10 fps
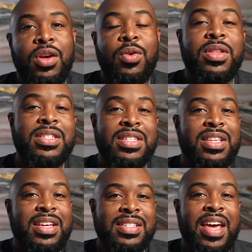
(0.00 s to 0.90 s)
Well, this is
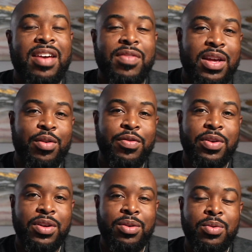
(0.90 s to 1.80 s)
the exact video for
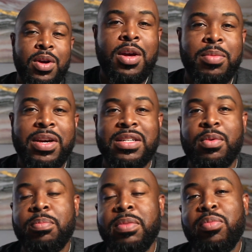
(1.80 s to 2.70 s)
you because I'm
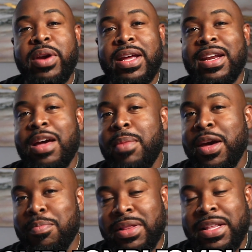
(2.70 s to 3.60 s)
going to be breaking down my
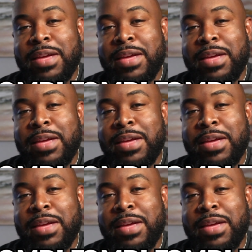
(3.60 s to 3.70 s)
complete